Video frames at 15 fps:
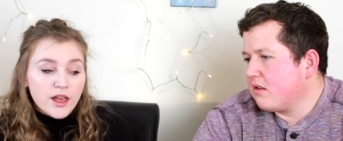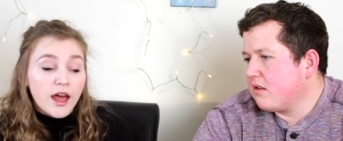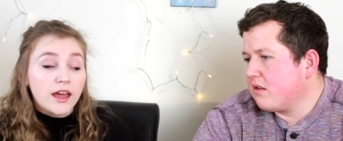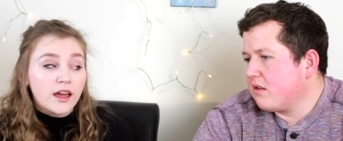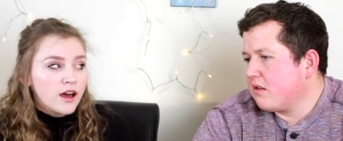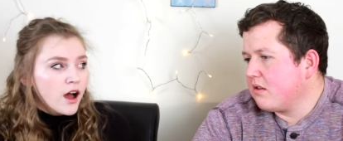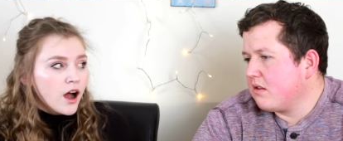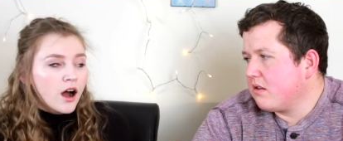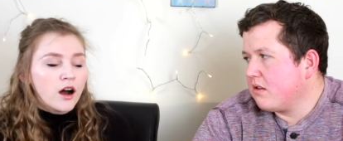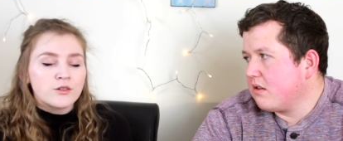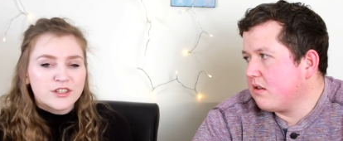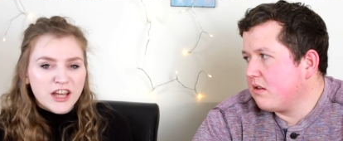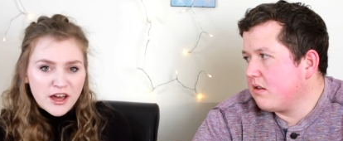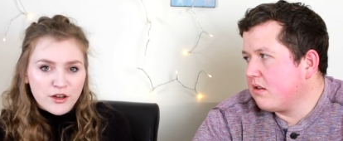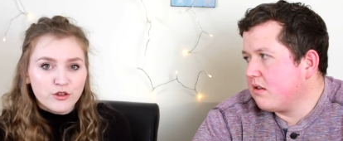Speaker 1: was like, "I'll
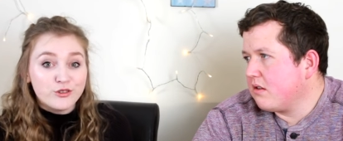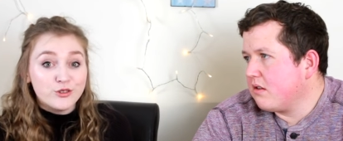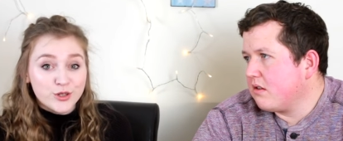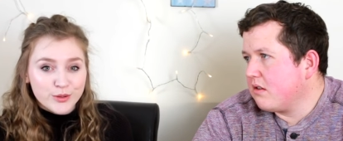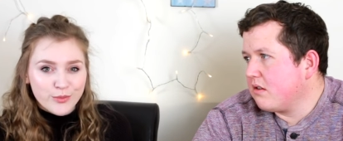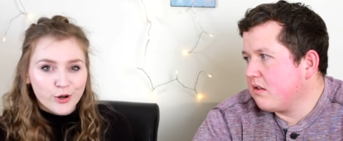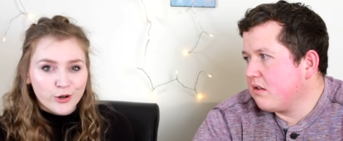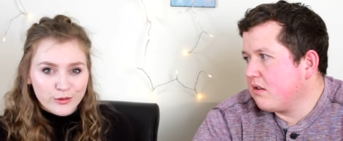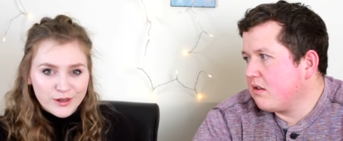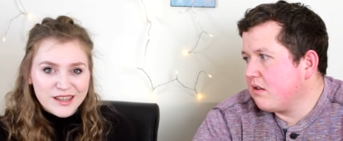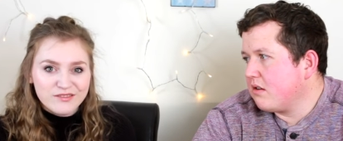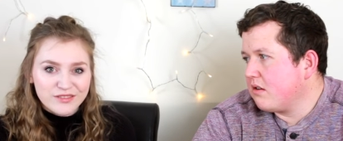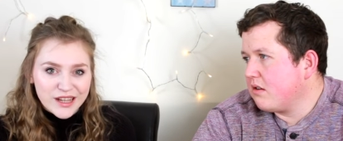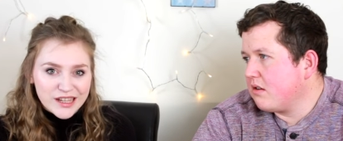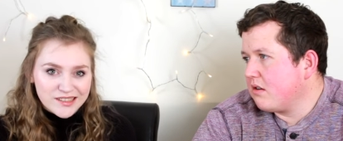tell you tomorrow
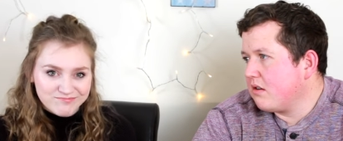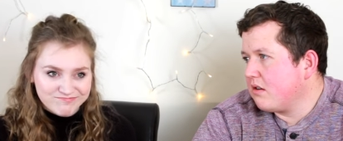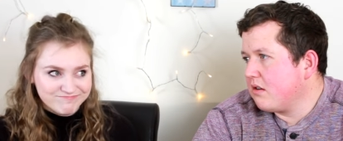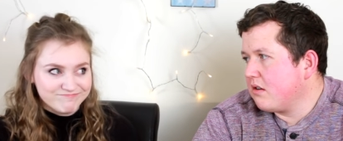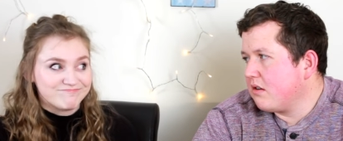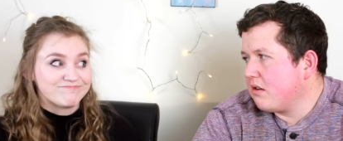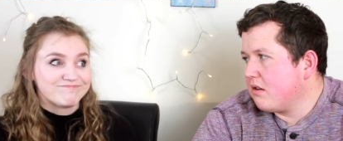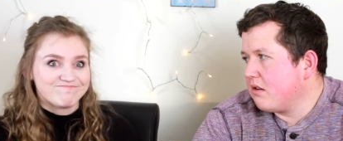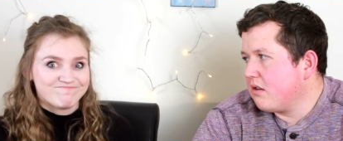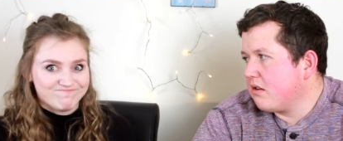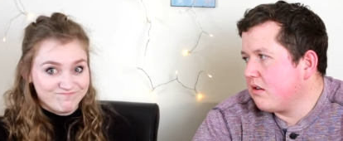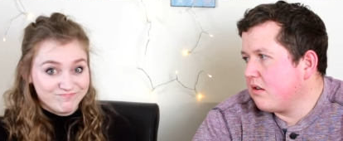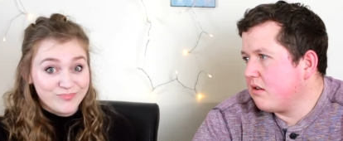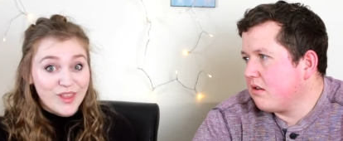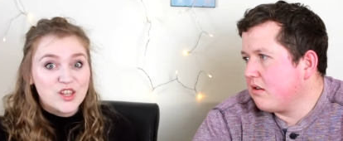evening."
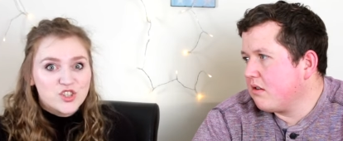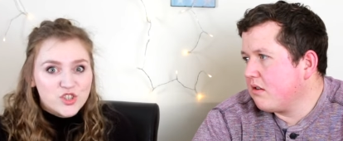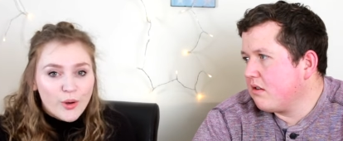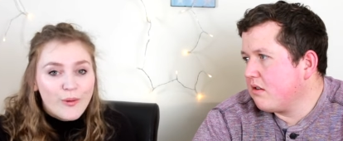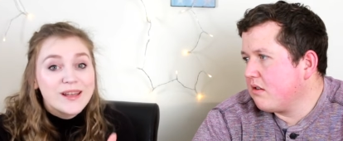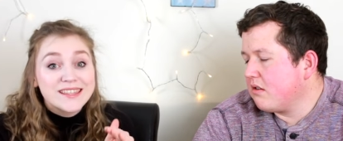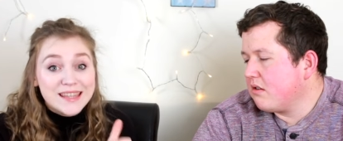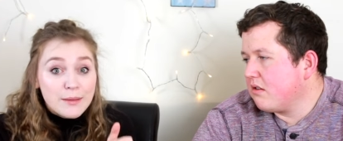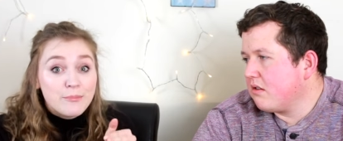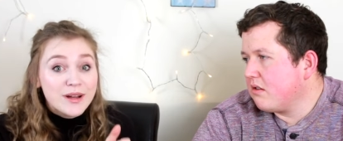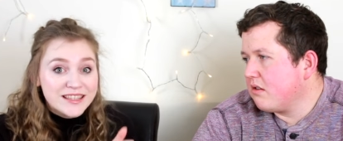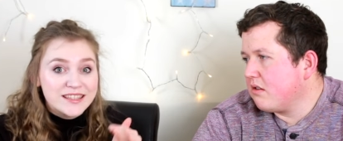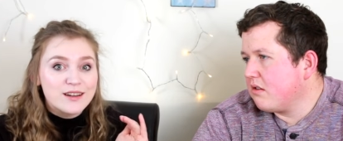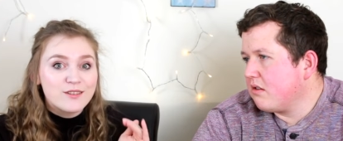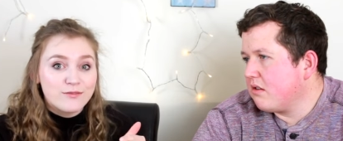So I set
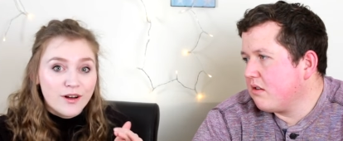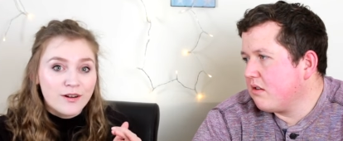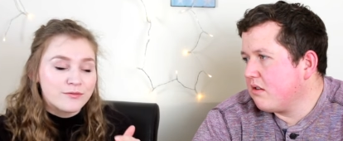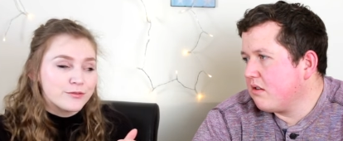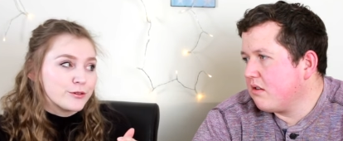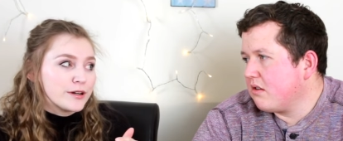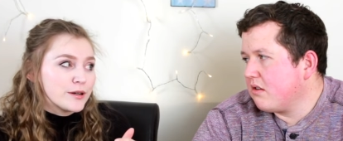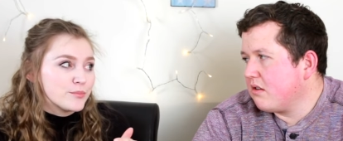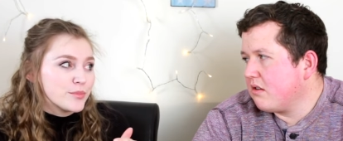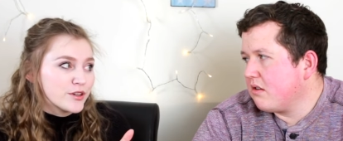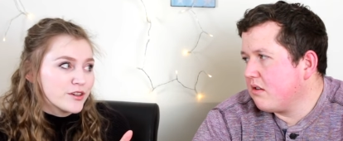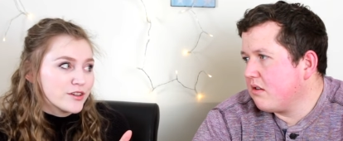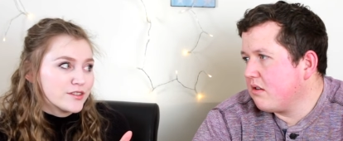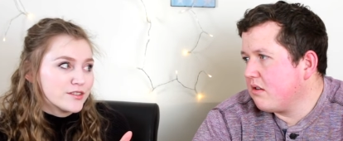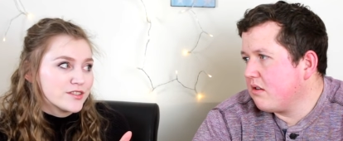myself up for it
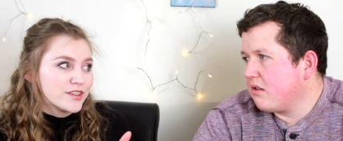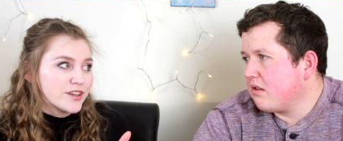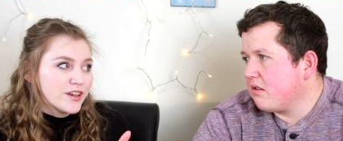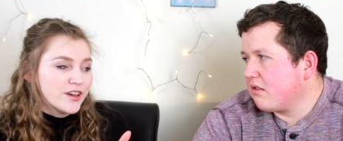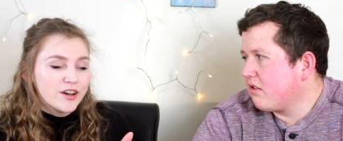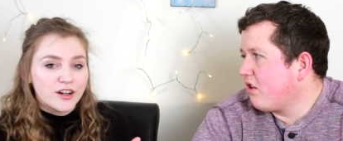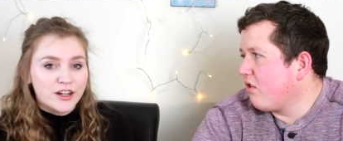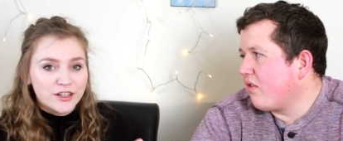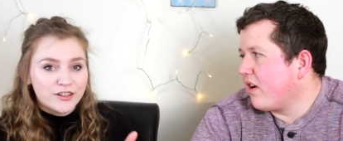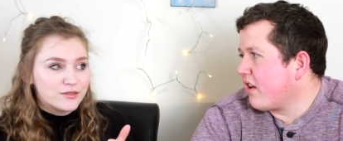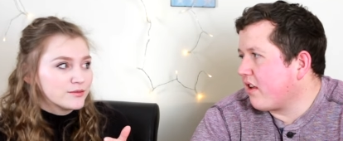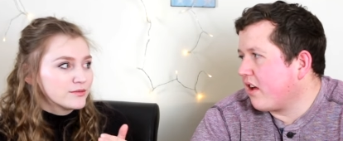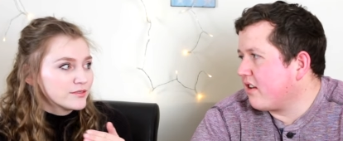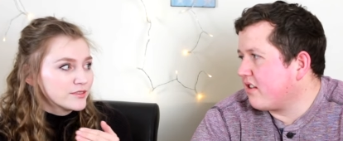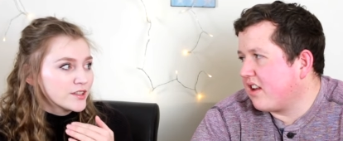because I didn't
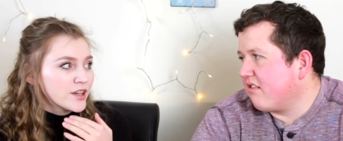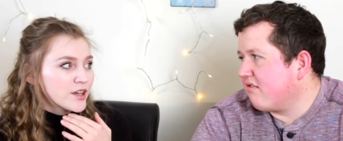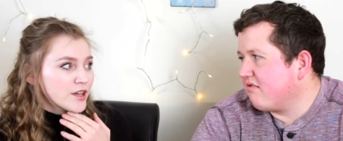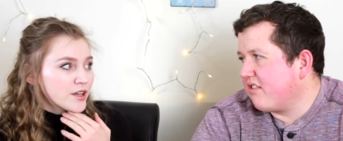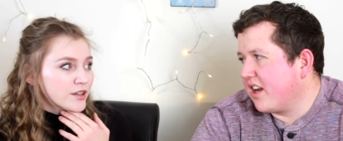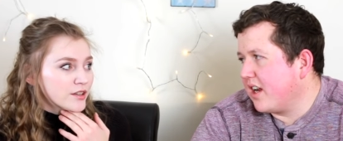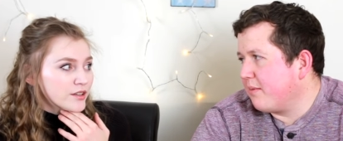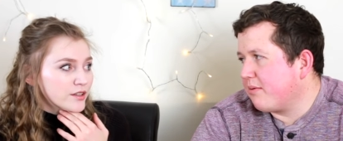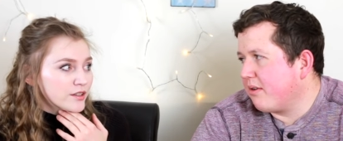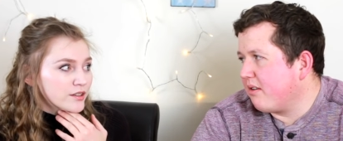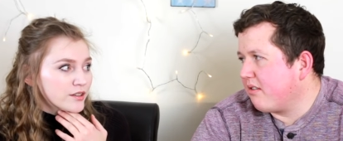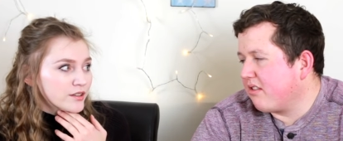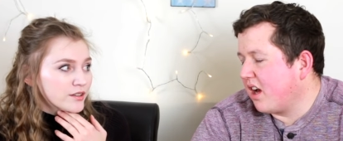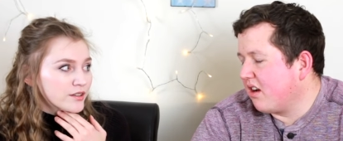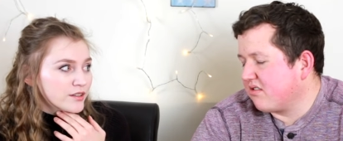realize
Speaker 2: I didn't really
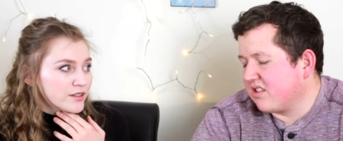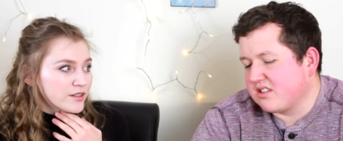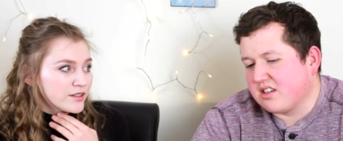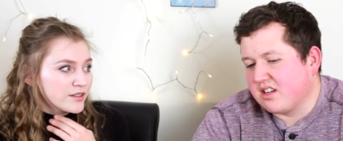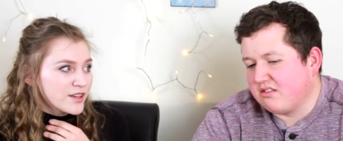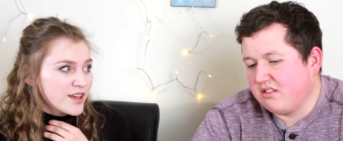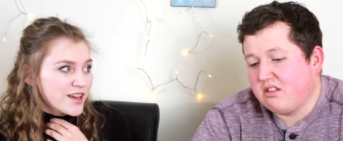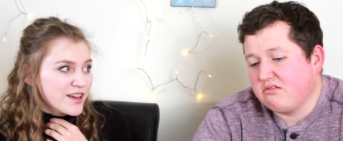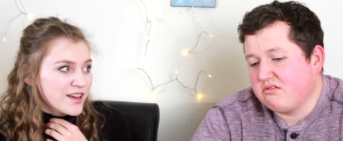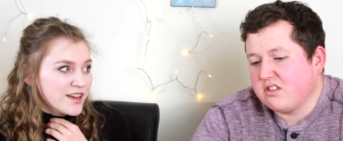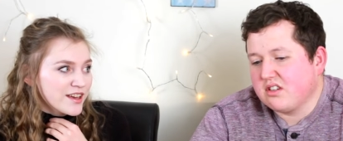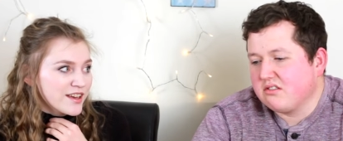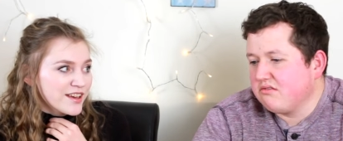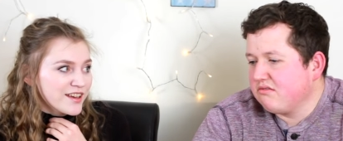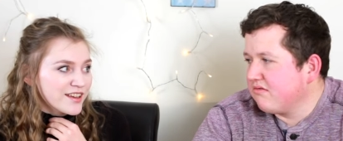process. I was just like, oh,
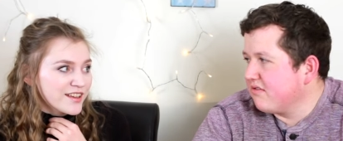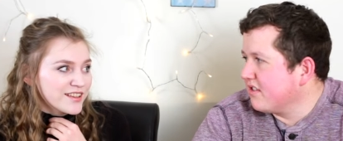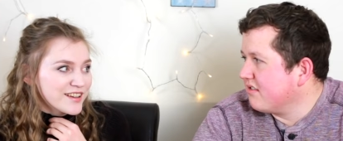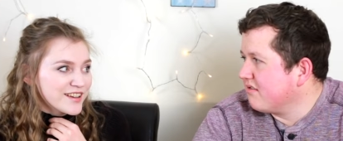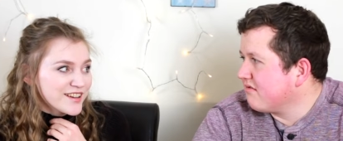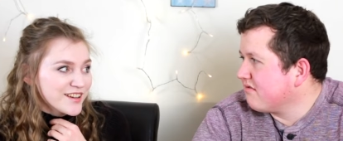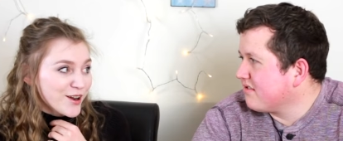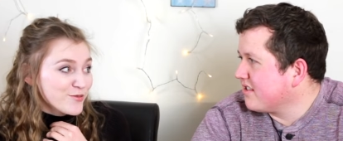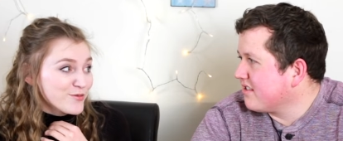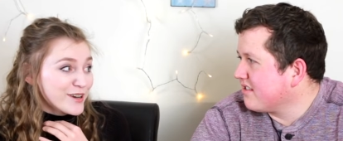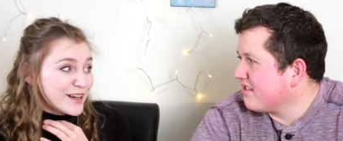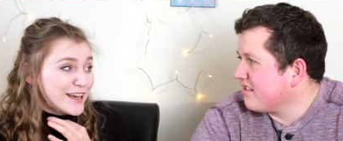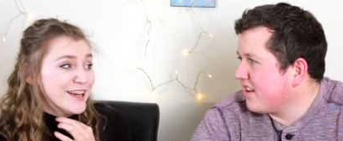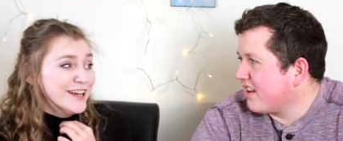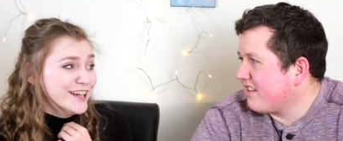okay, fine.
Speaker 1: I oh,
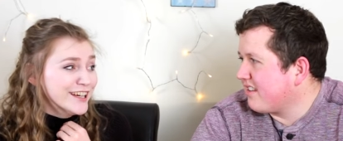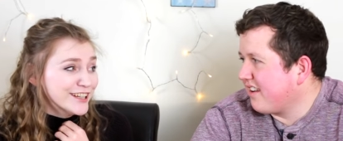really,